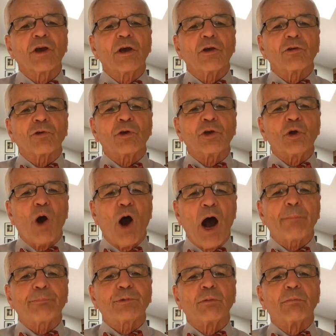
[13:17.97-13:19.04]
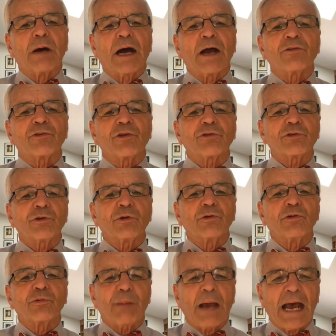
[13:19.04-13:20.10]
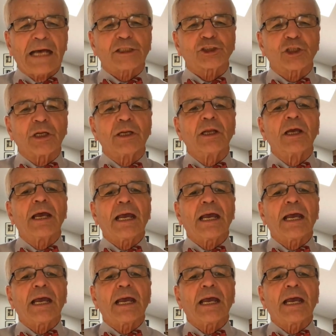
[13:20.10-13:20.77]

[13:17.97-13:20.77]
so you optimize the student's passion